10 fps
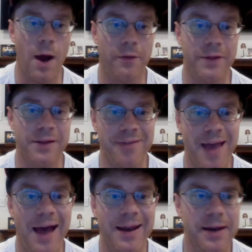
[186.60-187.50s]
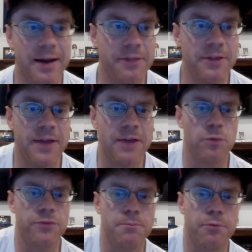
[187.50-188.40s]
while he's at it. And I think
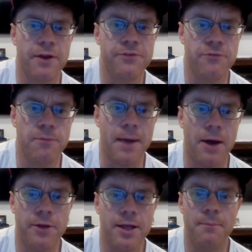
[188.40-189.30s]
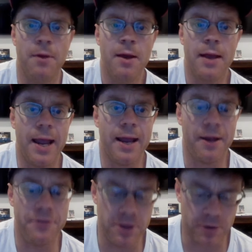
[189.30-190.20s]
that's what's impressive about him. And
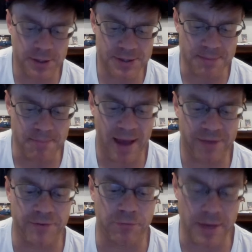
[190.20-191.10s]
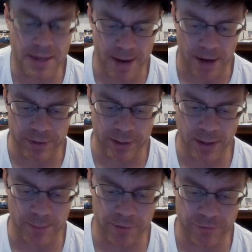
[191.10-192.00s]
I think you're going to see massive rebounding
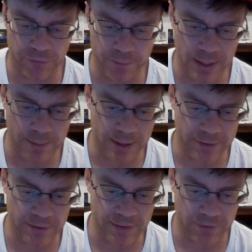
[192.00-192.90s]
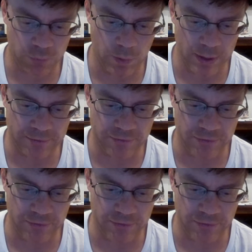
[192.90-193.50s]
numbers from him. And I think that's what's